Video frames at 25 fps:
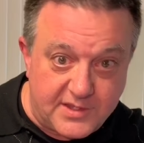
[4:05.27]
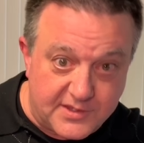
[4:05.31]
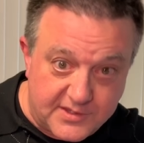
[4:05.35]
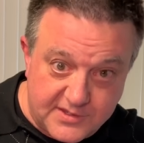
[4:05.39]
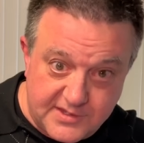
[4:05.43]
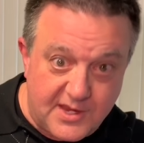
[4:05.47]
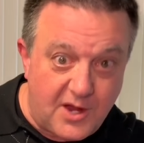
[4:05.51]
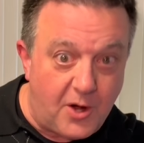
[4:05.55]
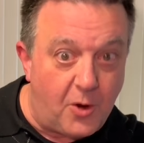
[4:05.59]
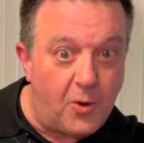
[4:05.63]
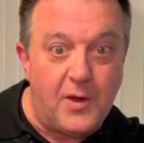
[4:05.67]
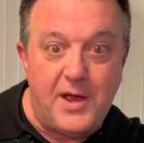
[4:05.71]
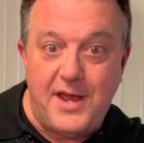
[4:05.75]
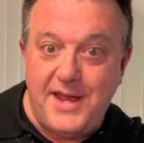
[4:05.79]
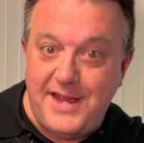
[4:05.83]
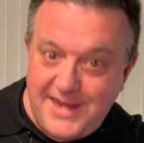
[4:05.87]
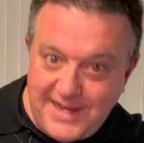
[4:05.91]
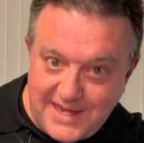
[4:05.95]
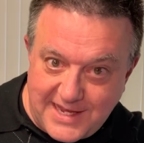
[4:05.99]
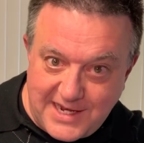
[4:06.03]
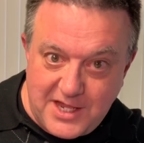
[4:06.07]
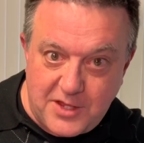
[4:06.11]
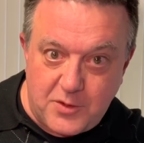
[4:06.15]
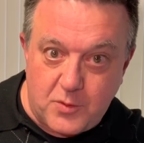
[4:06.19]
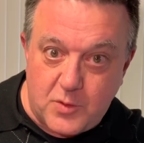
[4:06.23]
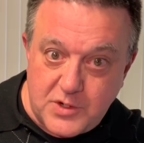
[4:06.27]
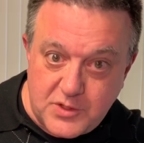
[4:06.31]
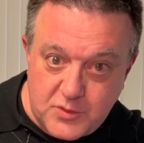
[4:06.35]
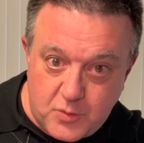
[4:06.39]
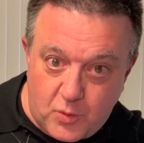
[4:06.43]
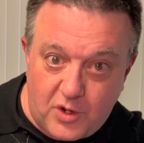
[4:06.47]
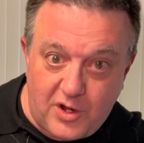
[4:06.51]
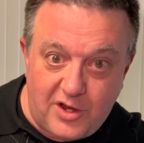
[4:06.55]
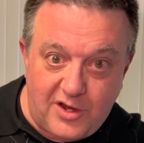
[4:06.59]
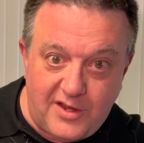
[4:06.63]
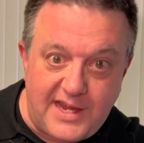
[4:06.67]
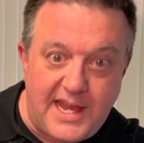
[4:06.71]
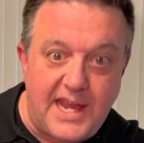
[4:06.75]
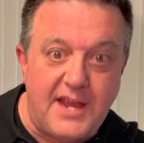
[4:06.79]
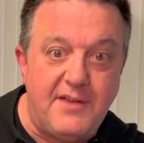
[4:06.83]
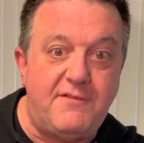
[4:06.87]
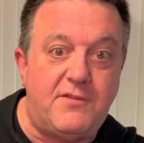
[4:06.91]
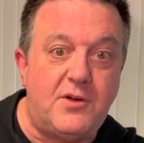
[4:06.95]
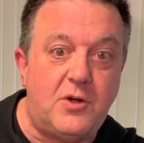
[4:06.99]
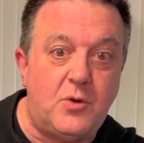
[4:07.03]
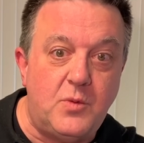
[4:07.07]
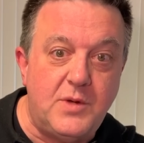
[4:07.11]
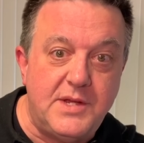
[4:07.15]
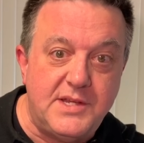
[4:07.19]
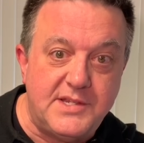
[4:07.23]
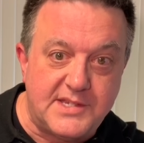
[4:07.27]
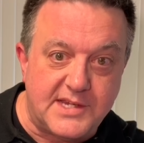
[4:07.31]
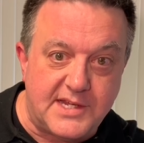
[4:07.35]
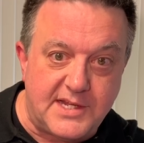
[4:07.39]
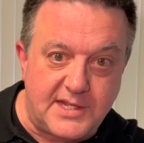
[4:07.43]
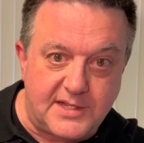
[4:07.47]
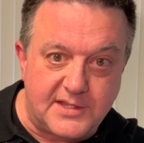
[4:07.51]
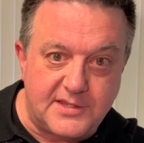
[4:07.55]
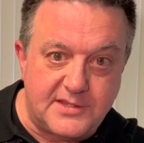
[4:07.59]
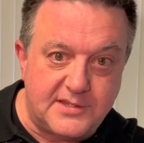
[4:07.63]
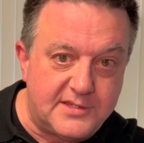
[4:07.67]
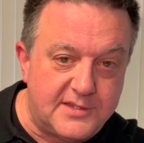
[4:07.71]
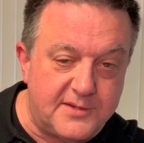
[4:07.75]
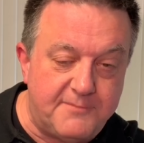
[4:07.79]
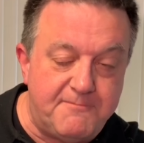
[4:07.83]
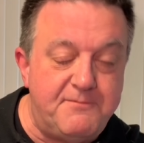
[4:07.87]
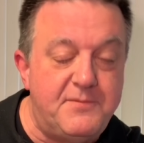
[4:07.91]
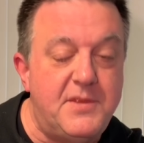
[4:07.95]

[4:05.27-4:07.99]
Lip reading: So in other words, we're looking for results.